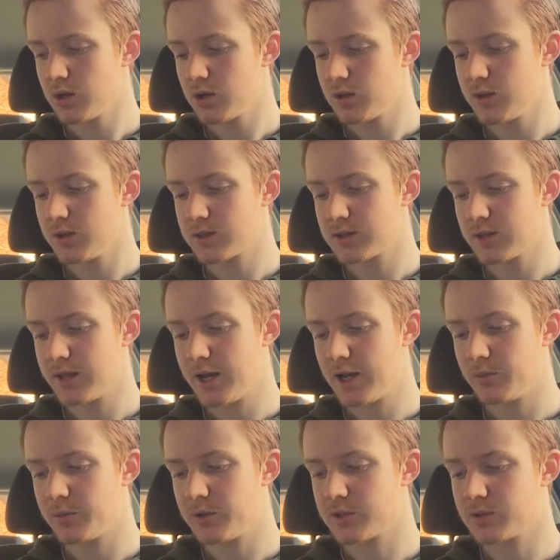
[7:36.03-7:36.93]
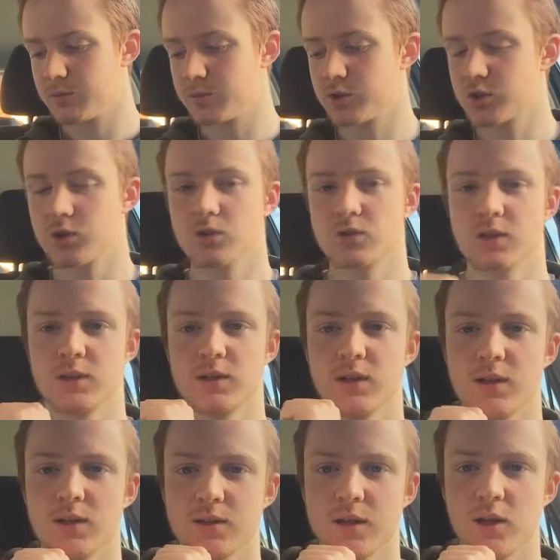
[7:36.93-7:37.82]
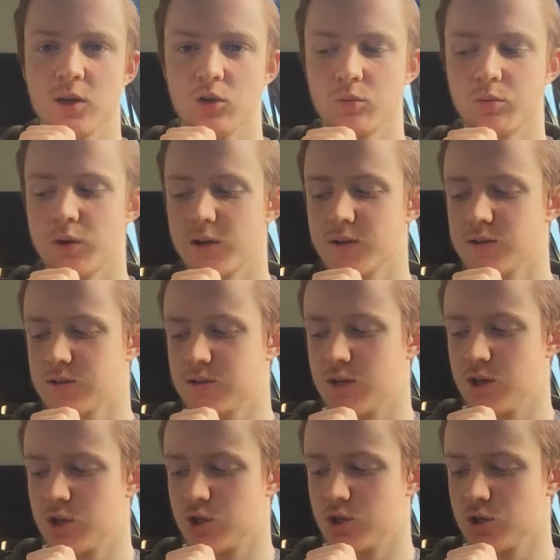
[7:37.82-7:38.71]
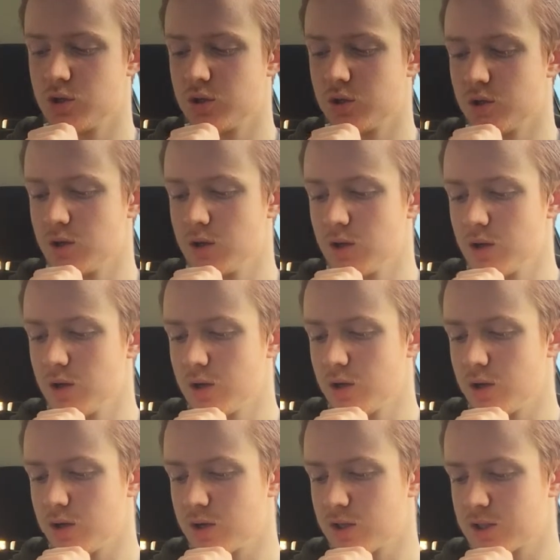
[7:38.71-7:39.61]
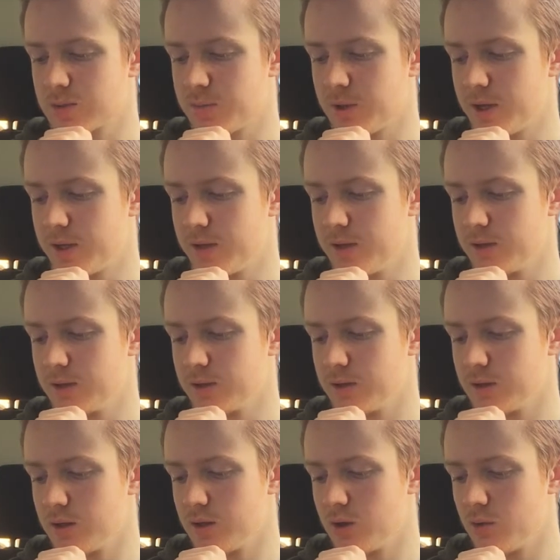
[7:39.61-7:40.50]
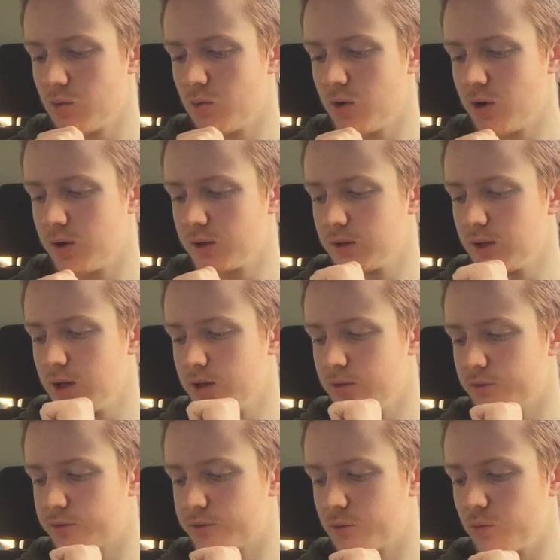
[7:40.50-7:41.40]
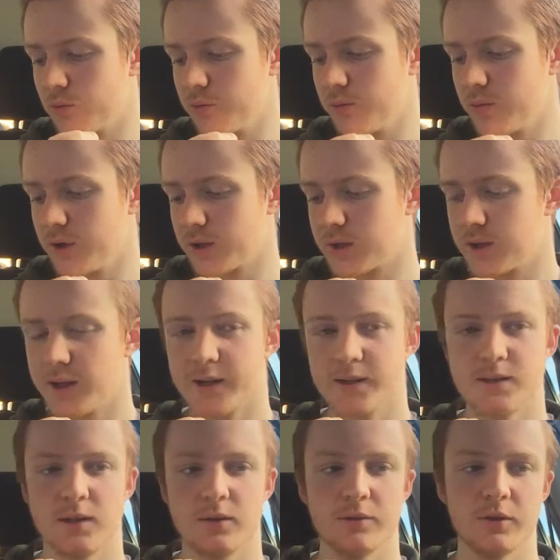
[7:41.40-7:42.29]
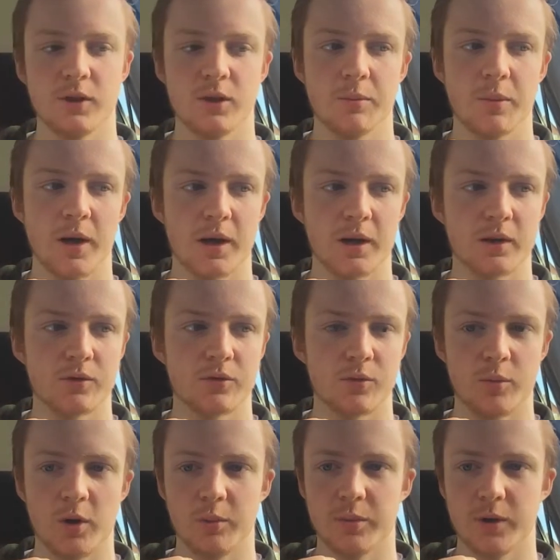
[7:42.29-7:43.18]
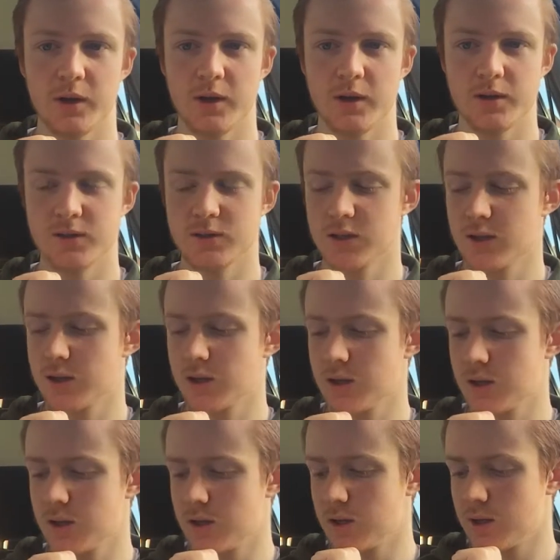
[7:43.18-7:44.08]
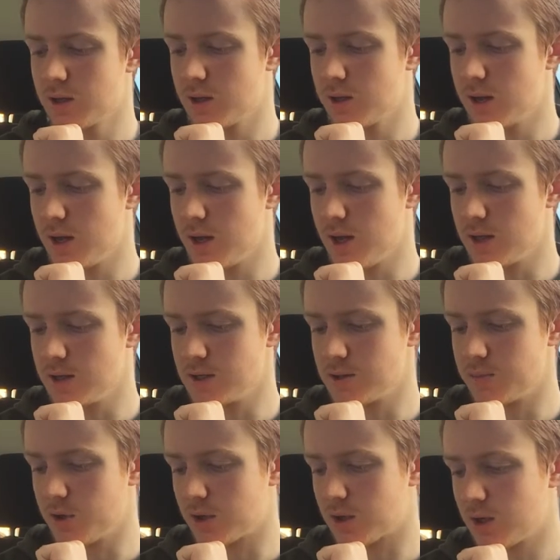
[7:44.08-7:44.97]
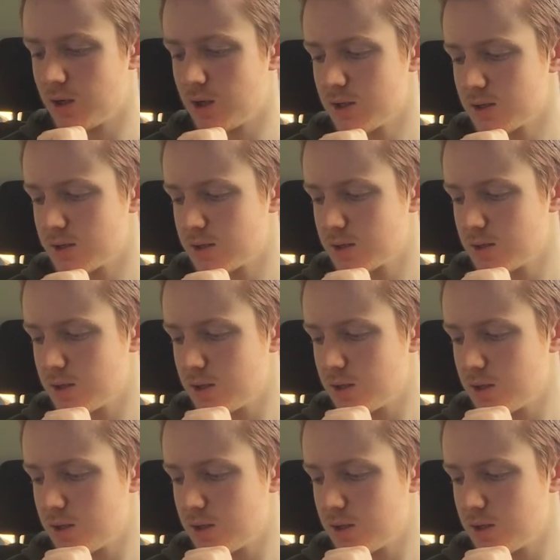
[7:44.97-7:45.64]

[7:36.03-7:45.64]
This allowed me to produce a detailed presentation explaining what I learned from my collected feedback from my peers and my class.